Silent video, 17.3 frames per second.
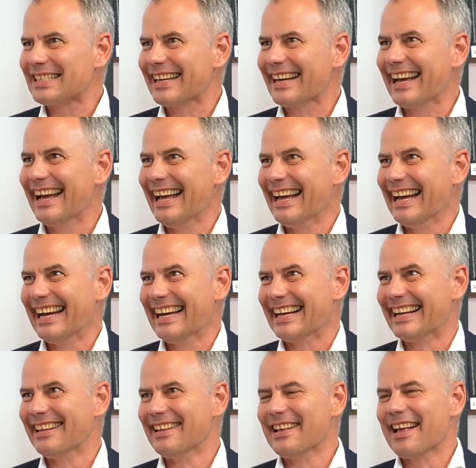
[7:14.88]
and,
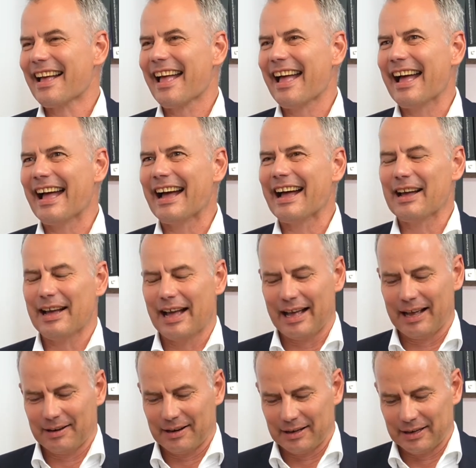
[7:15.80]

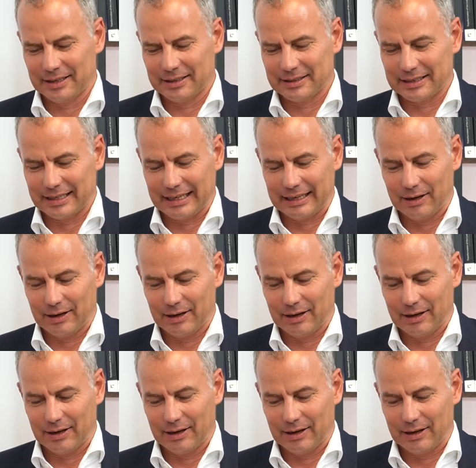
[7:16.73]
and